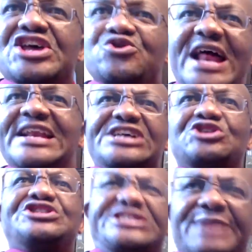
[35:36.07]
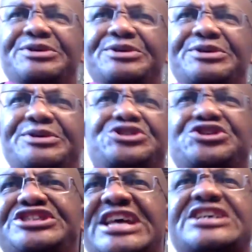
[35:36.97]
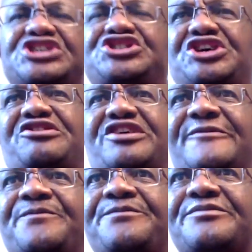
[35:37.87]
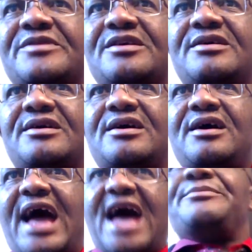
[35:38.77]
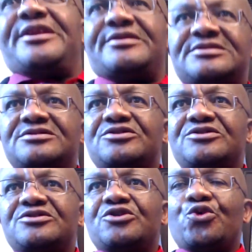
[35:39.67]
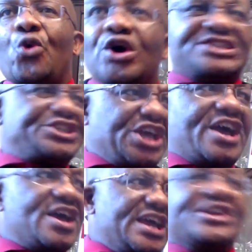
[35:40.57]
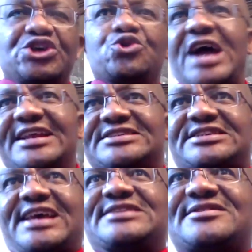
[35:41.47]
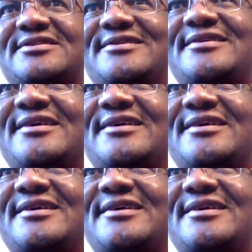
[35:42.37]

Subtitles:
The United Nations Deputy Secretary General, Aminan, who is here in the United States.